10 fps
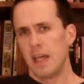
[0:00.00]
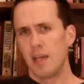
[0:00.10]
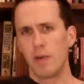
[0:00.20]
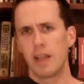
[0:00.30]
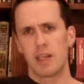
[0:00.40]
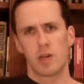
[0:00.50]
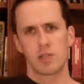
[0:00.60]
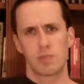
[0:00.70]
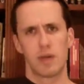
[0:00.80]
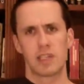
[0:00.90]
Anyone that
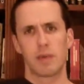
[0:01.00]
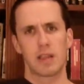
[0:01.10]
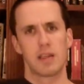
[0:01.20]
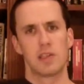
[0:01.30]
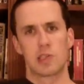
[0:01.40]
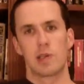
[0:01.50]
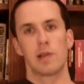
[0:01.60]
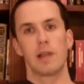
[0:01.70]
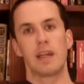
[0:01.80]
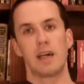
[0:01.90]
knows much about the history
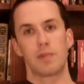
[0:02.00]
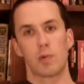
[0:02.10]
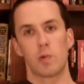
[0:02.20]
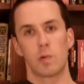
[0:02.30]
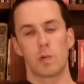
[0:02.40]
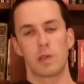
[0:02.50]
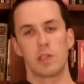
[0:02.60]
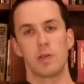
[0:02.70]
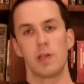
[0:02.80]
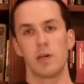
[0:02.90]
leading up to World War
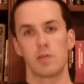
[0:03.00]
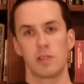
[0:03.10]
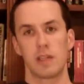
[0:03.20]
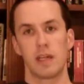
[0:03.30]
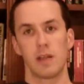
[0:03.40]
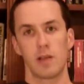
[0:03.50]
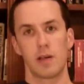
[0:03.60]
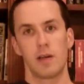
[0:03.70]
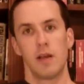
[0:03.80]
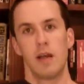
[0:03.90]
II knows that
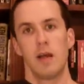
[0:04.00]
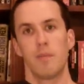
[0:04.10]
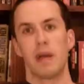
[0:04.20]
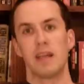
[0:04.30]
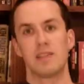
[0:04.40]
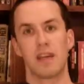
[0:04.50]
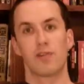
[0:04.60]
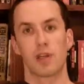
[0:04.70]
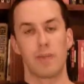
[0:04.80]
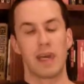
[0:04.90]
Hitler made
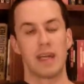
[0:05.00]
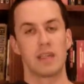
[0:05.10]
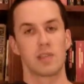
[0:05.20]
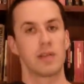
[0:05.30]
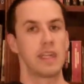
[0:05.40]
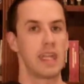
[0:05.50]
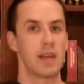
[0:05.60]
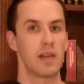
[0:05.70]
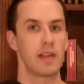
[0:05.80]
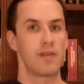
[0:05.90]
several demands on
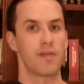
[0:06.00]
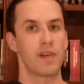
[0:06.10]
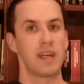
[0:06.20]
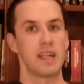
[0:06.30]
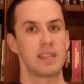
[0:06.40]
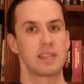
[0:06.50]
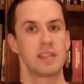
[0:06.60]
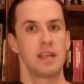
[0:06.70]
England and France